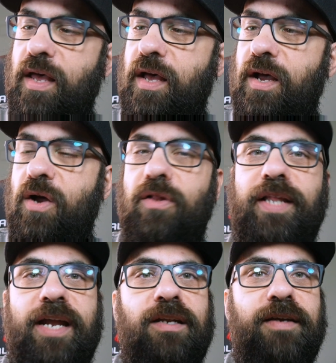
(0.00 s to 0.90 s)
all
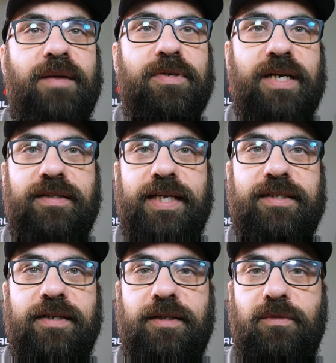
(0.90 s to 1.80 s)
Canon cameras I
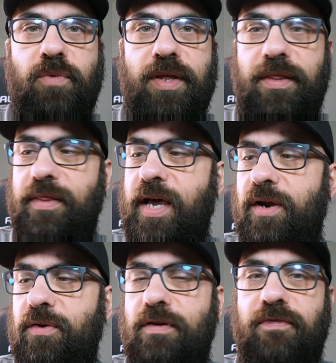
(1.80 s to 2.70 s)
tested it with. I
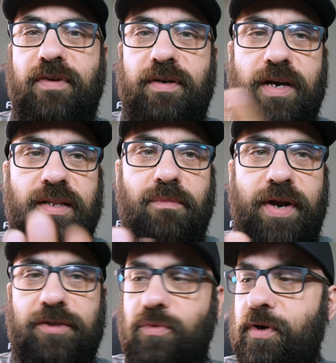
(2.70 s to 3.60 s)
don't know if other
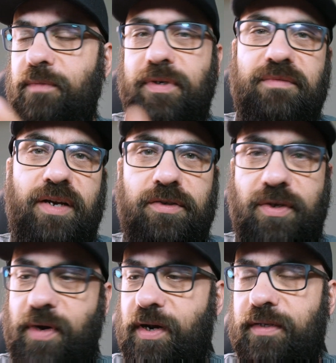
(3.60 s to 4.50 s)
brands work, but I don't
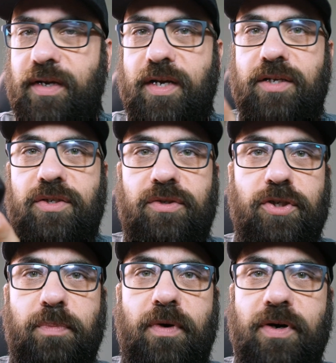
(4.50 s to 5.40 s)
see why not. So
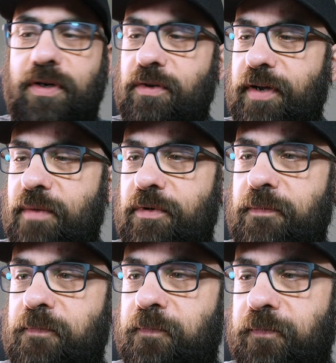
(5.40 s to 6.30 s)
just power on the camera.
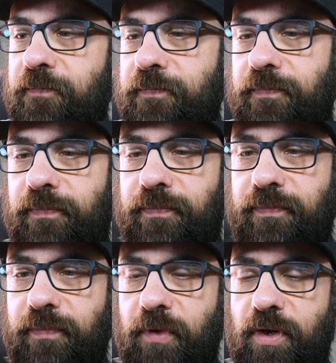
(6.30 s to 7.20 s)

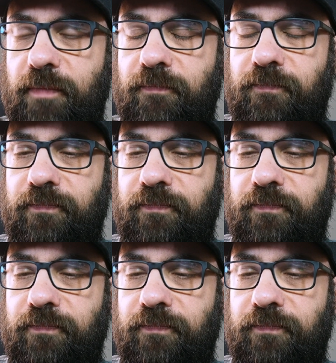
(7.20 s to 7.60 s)
Okay.